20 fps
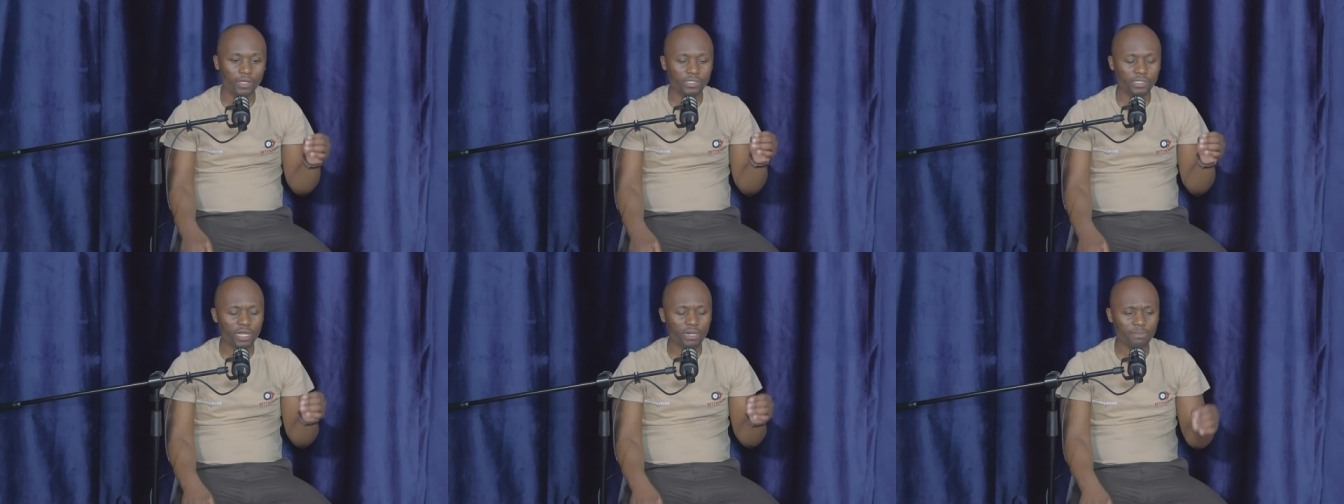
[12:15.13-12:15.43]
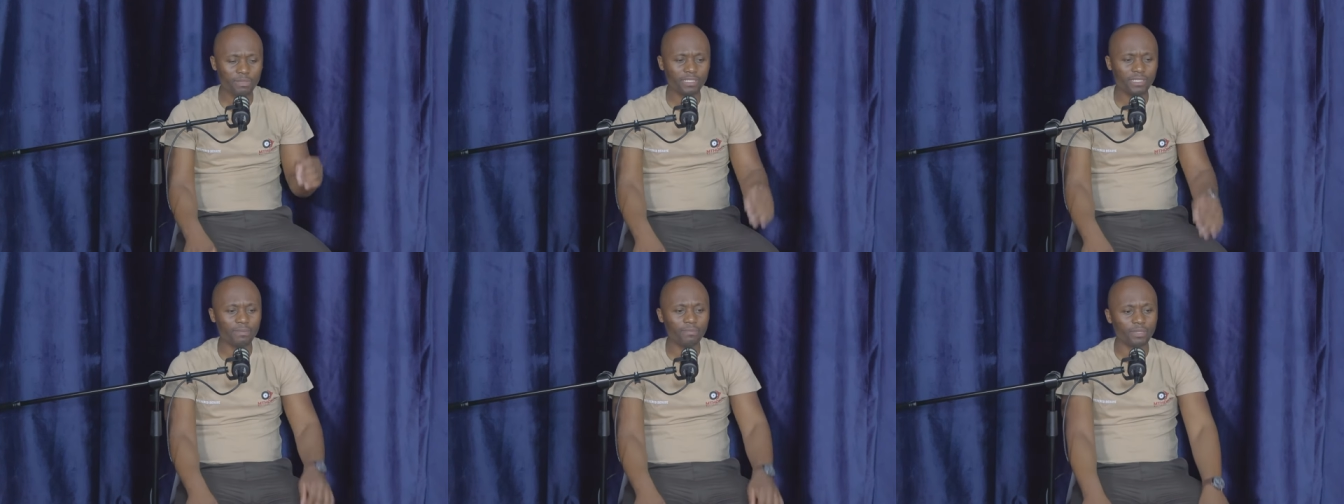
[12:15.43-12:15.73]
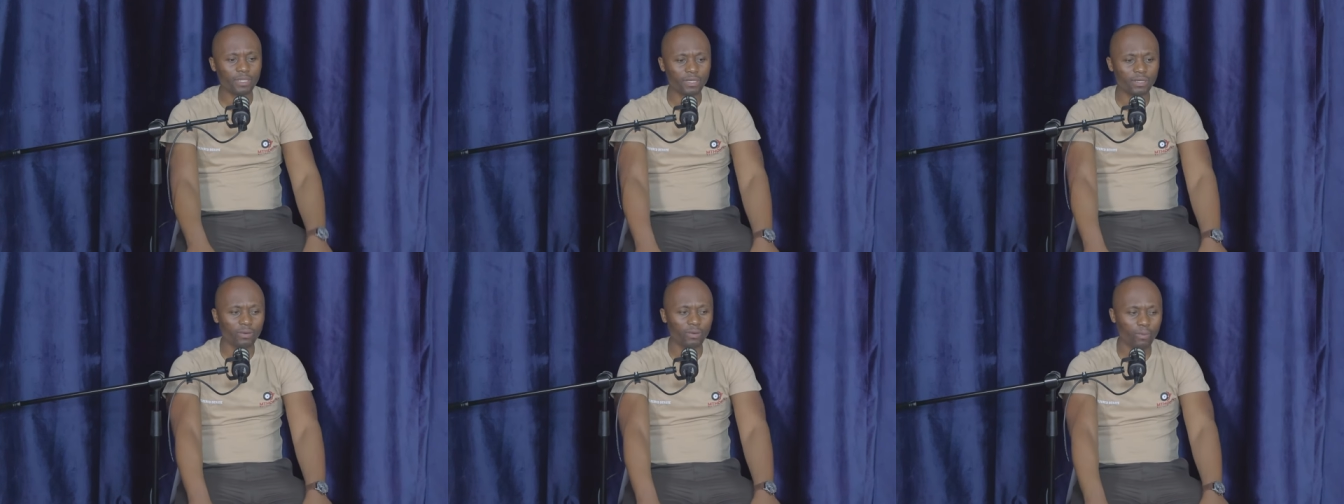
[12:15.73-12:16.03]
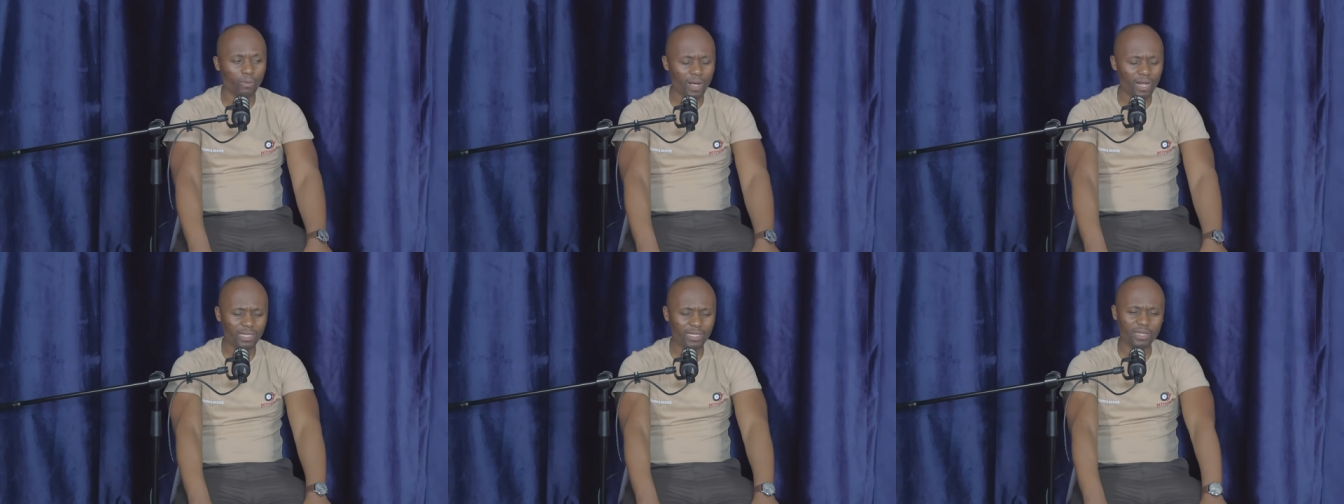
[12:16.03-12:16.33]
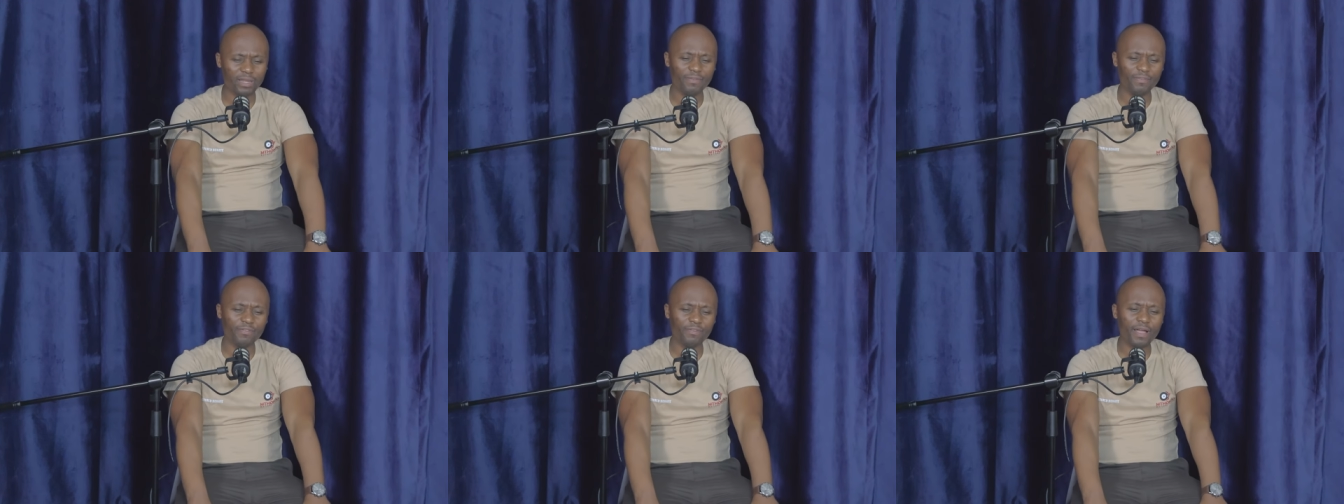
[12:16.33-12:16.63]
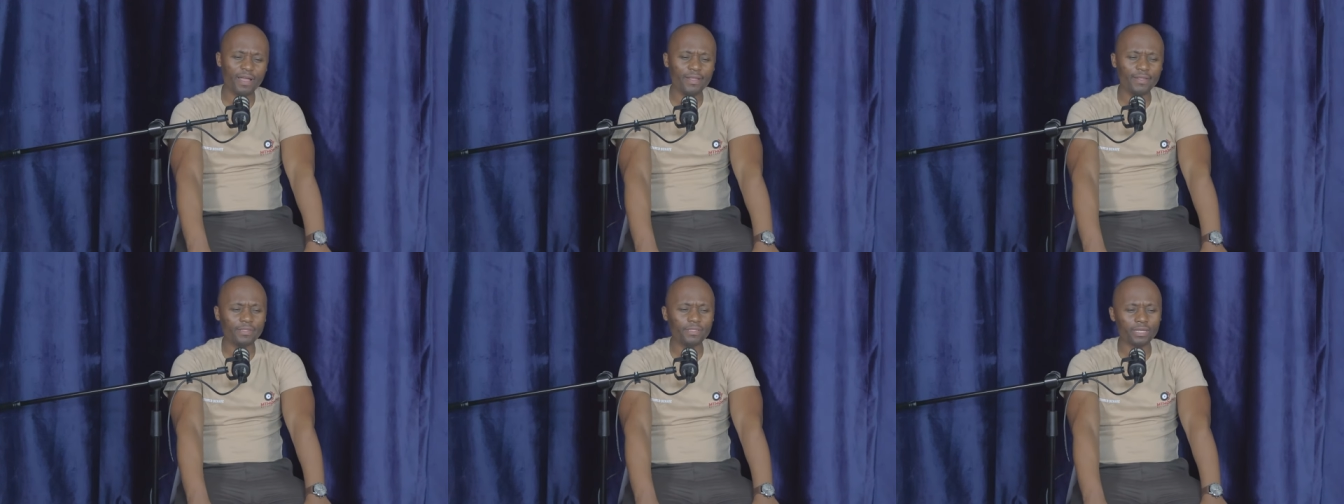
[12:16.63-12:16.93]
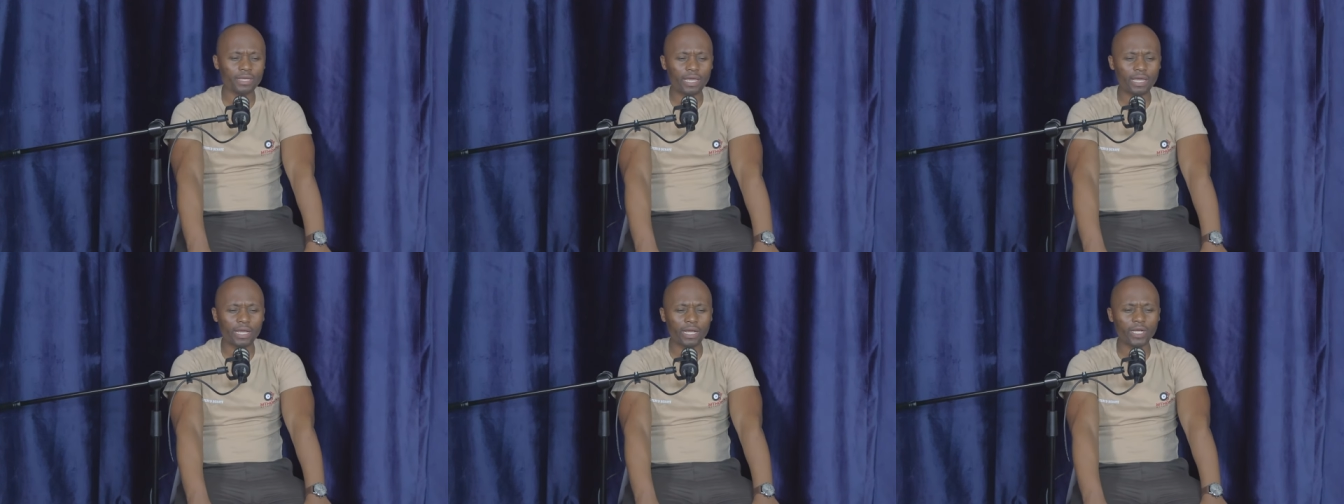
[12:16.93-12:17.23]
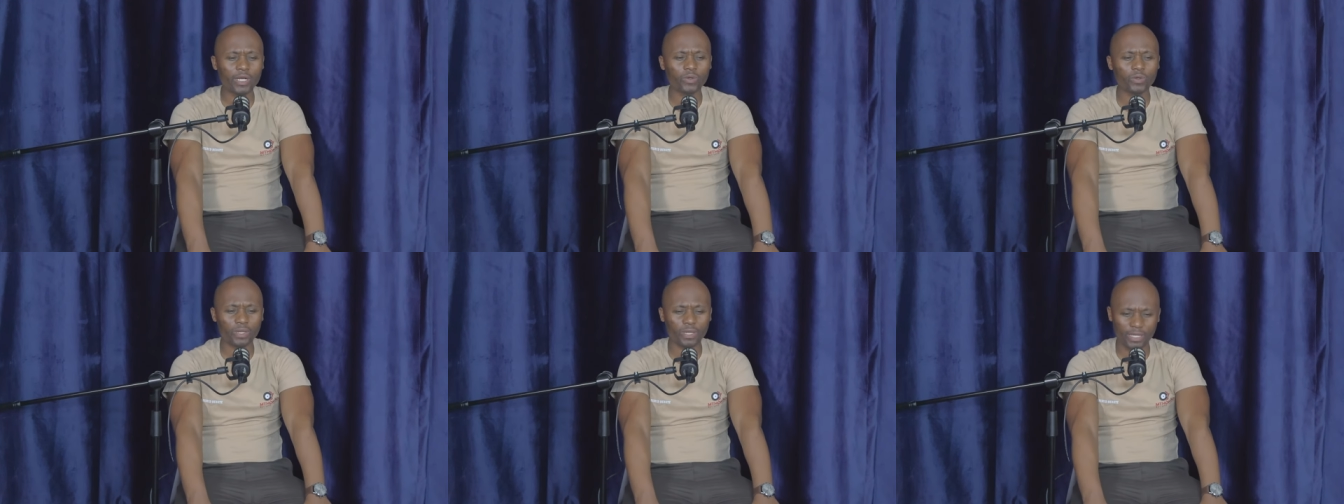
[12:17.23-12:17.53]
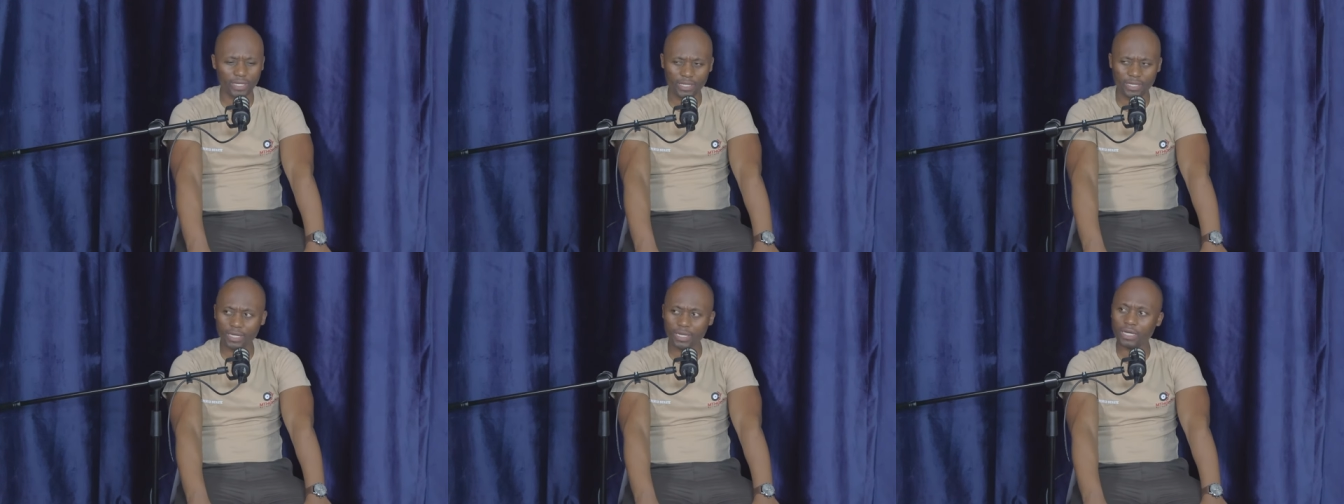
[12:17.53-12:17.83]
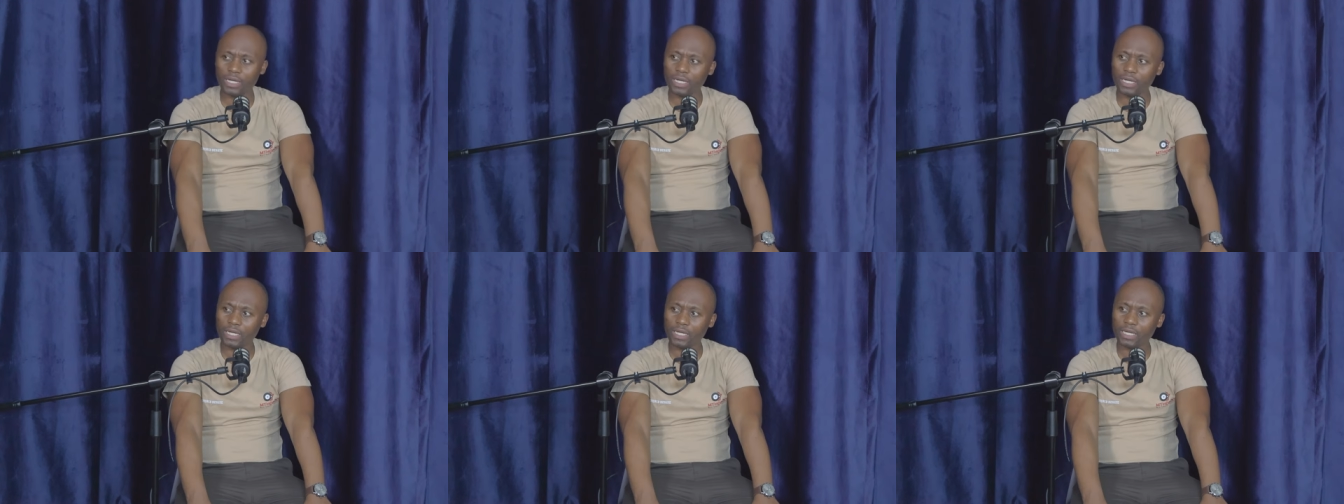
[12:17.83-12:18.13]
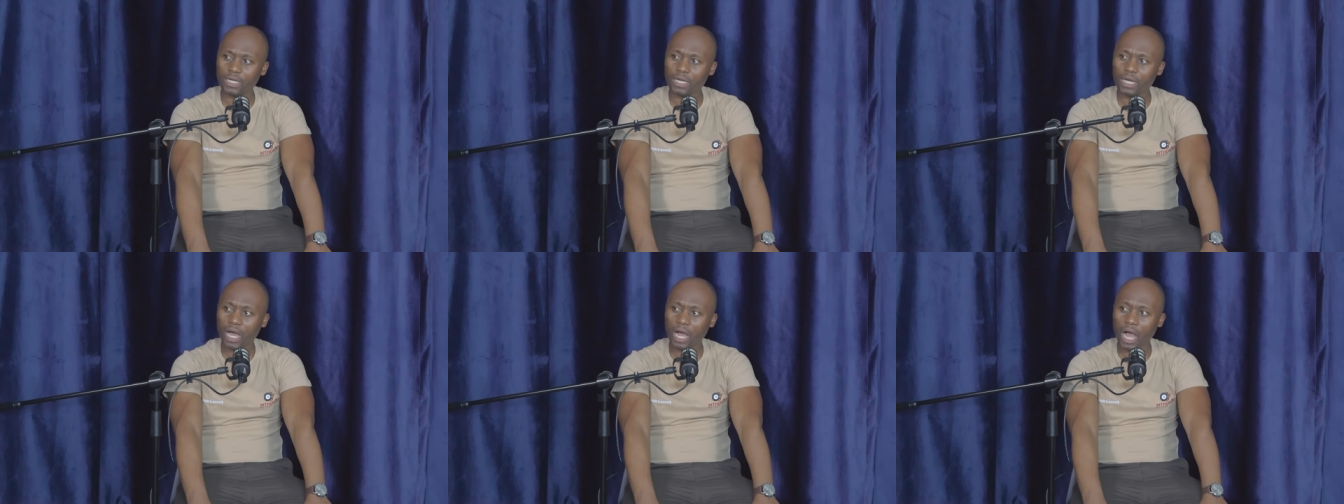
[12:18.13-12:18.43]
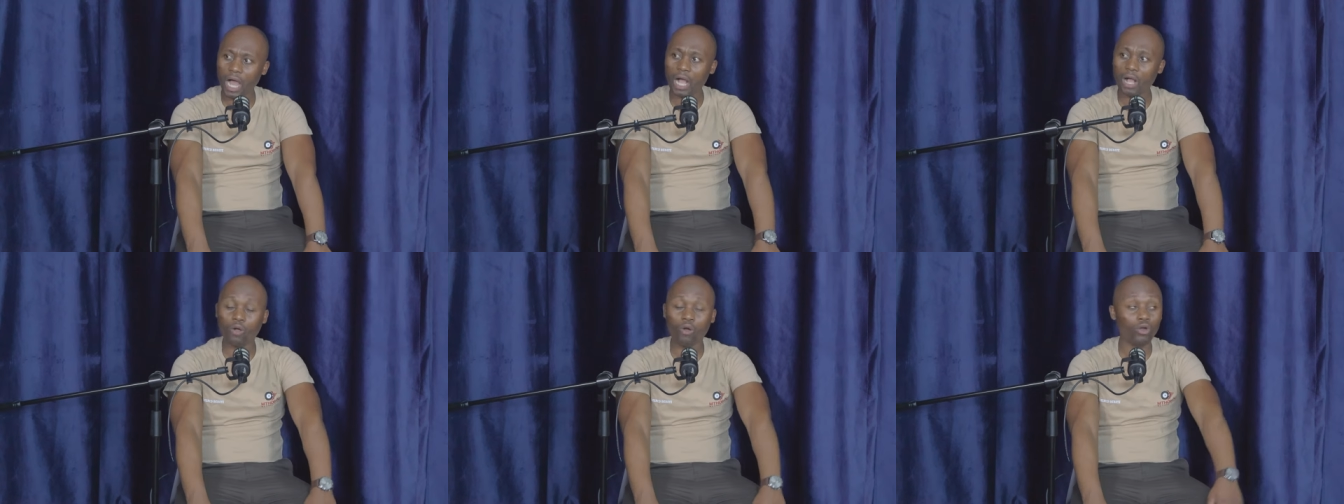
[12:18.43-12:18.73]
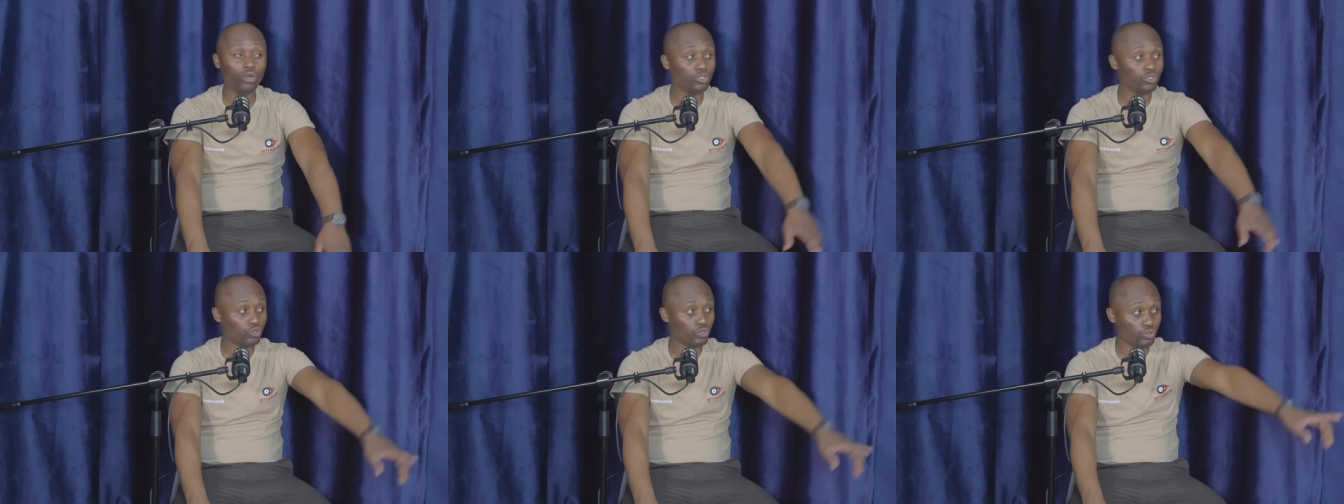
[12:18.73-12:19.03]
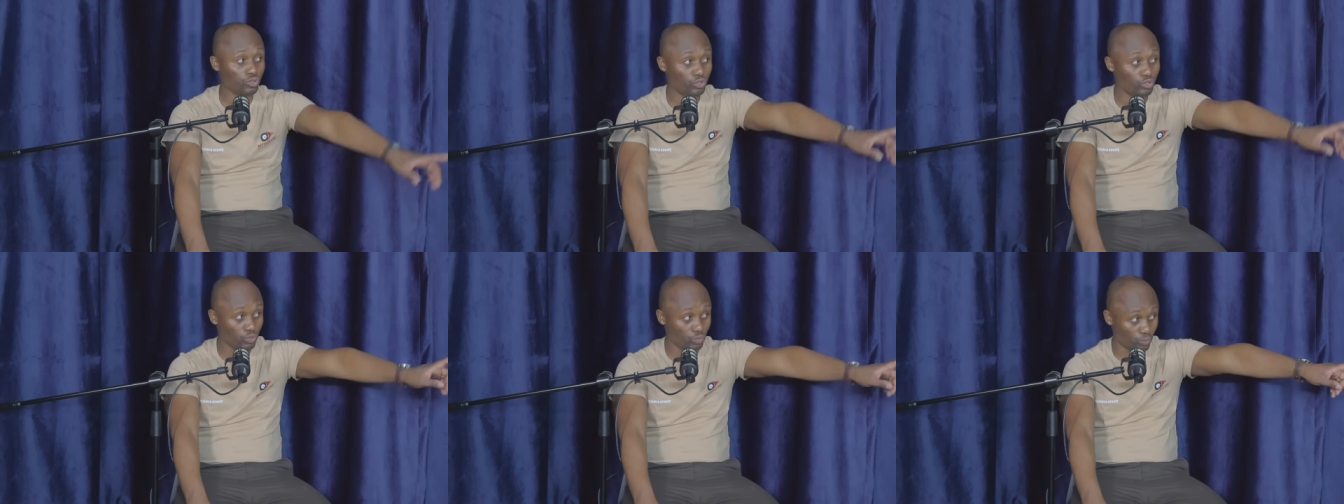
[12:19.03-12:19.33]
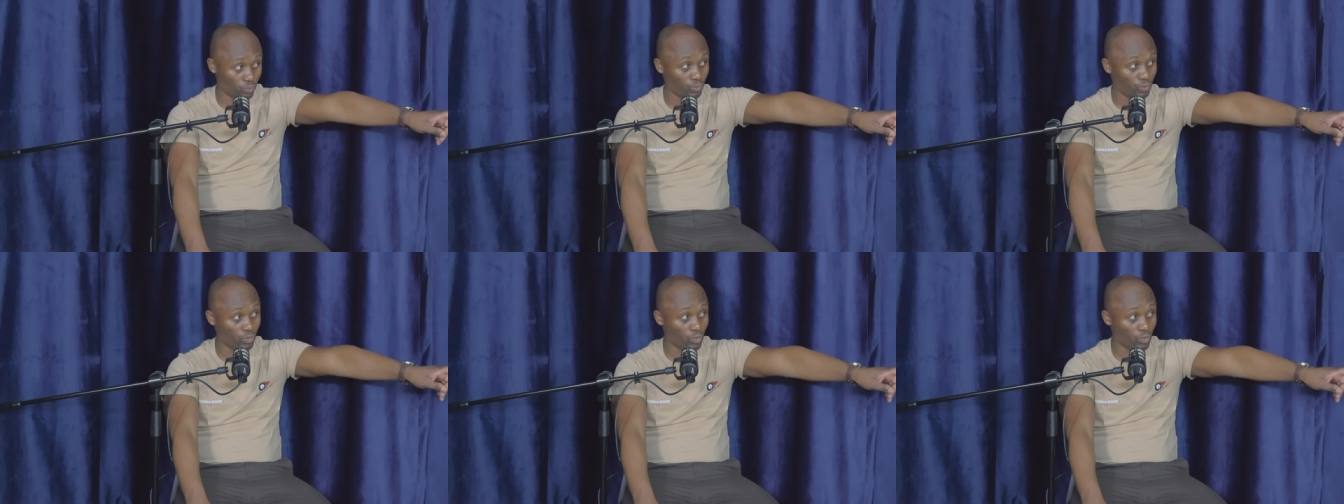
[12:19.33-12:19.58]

Tell me something. What defines a good leader, according to you?